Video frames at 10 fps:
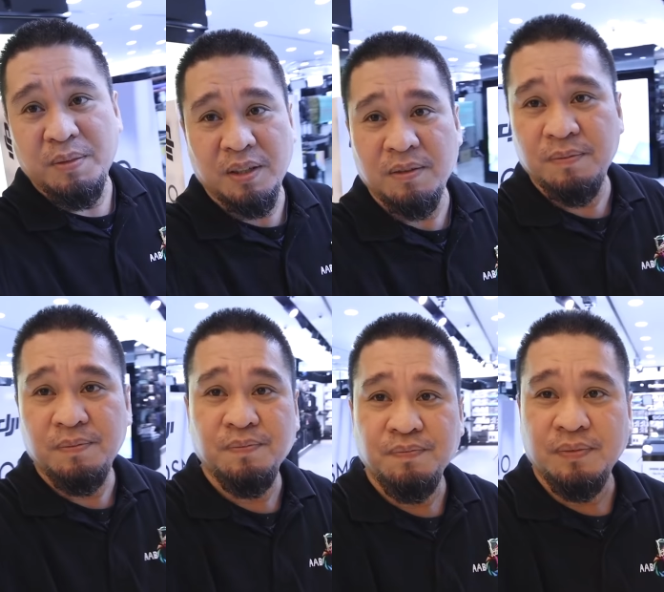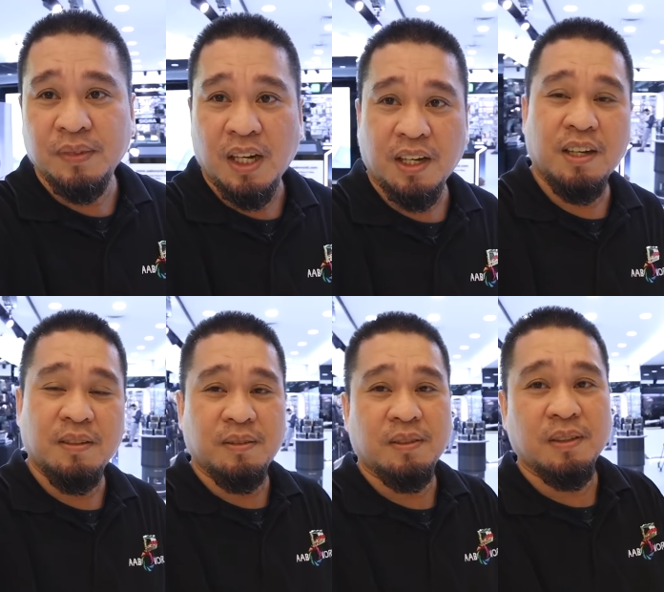But again,
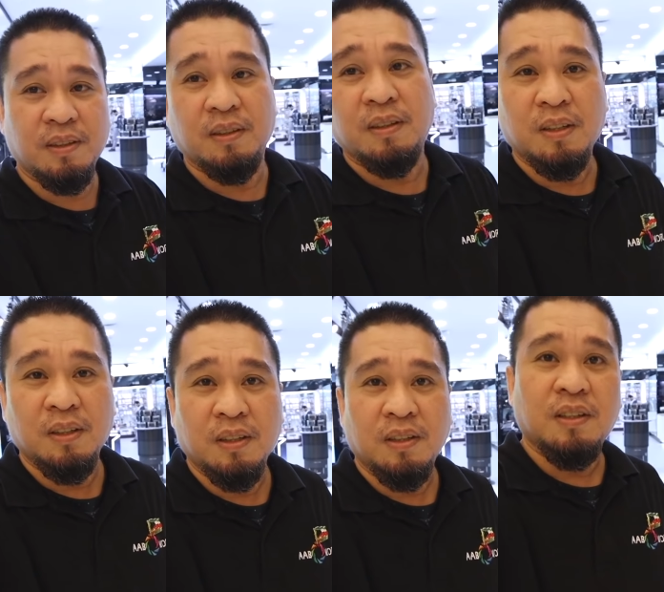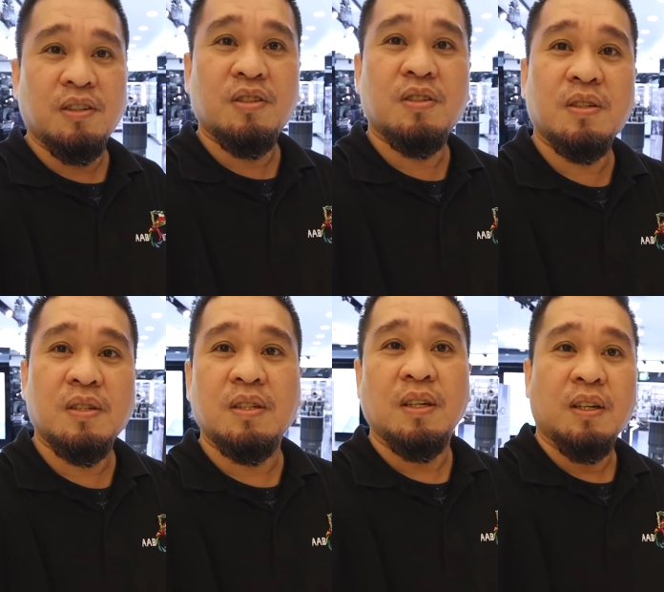
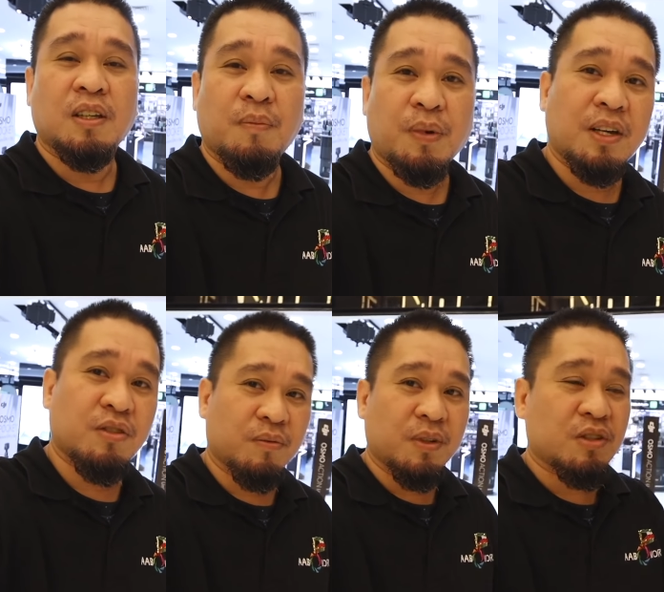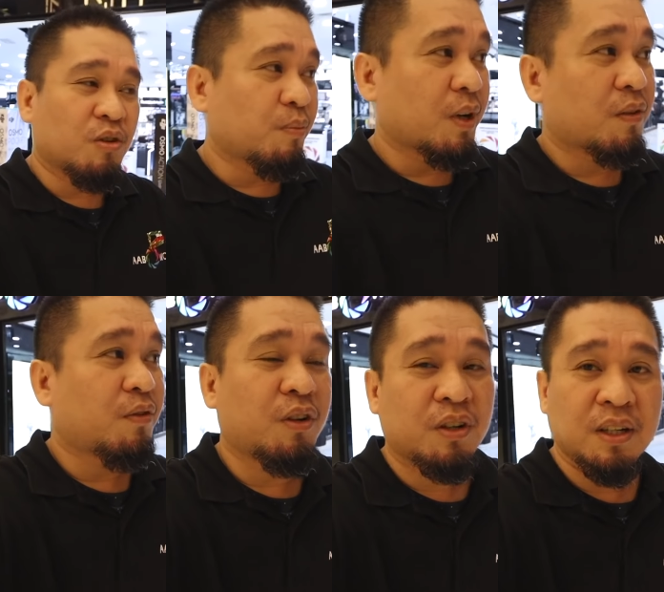it's the price of this compared
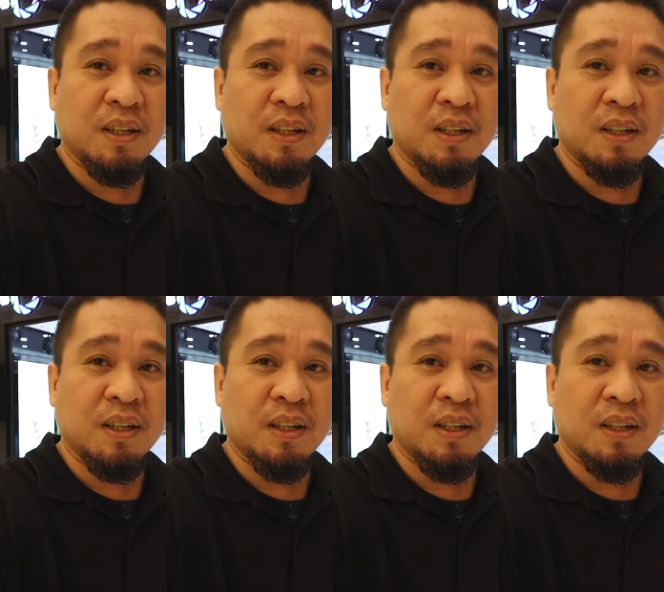for